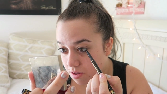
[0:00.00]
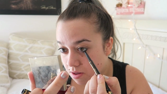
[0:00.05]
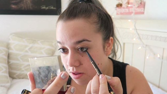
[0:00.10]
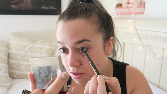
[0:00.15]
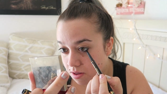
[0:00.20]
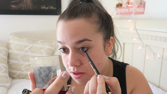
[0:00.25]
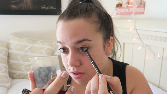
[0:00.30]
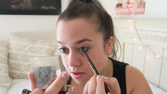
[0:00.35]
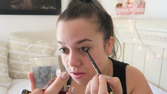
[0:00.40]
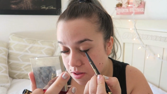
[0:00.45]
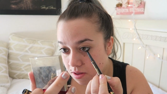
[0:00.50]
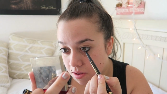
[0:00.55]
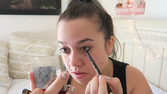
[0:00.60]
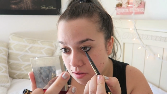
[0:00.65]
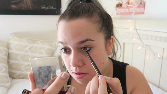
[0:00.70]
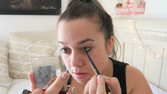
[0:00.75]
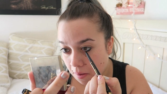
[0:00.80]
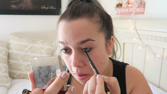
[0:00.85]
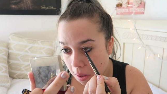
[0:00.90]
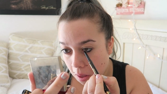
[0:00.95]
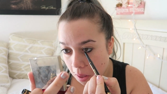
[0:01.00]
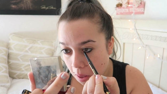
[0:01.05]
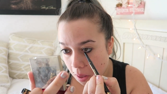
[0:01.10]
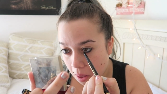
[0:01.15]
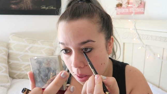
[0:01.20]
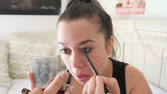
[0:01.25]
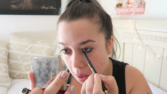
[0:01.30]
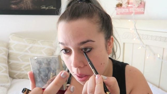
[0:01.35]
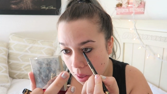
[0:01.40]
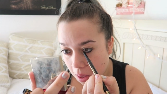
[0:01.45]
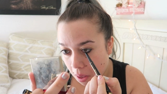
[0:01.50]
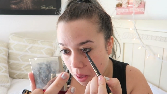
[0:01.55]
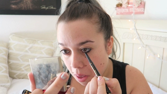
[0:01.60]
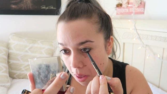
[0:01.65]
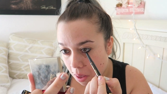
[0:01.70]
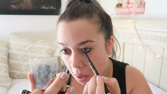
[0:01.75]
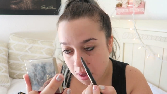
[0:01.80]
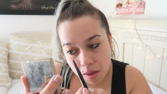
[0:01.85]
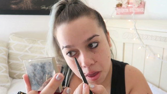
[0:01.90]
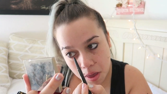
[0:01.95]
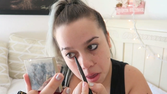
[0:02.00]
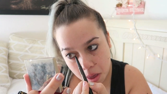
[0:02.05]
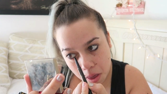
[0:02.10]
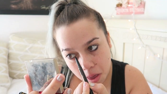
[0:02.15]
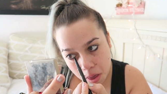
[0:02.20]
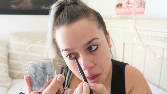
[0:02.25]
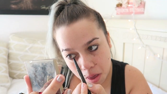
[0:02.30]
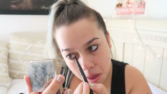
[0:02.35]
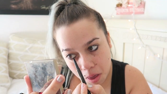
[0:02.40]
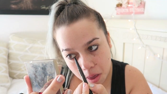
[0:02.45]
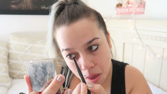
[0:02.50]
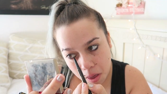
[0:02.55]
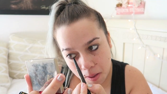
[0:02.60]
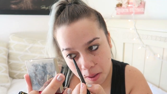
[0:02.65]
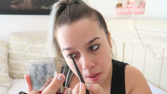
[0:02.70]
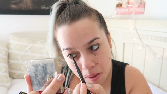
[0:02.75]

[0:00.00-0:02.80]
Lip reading: [no speech]